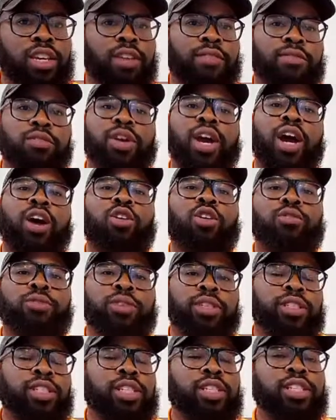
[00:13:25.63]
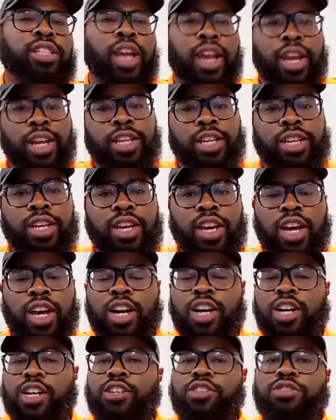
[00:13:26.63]
If you got over 680,
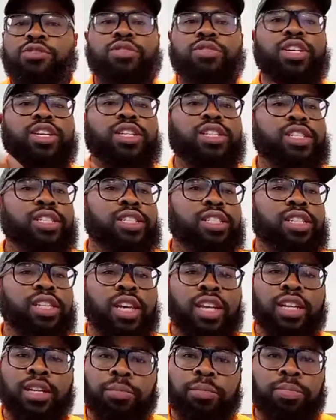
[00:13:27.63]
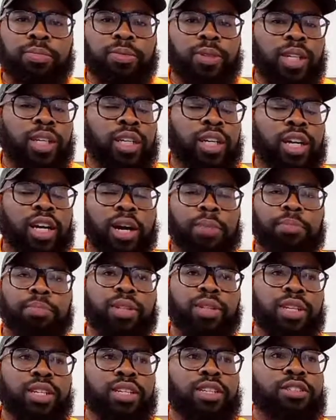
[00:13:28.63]
you can just get a
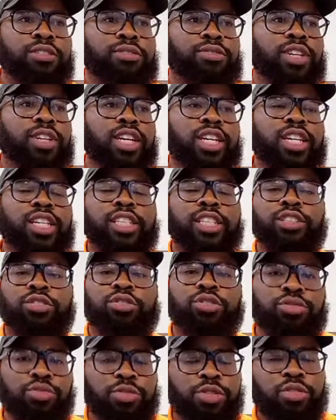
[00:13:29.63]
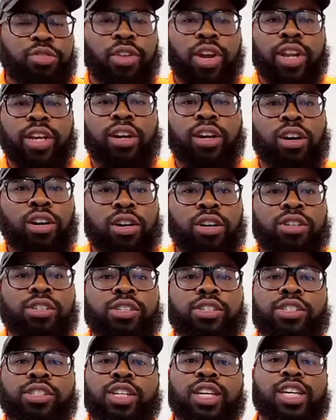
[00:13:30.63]
couple of interest-free credit
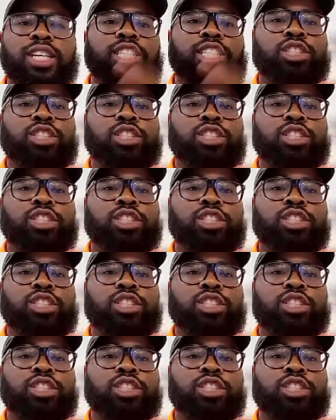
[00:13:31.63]
cards,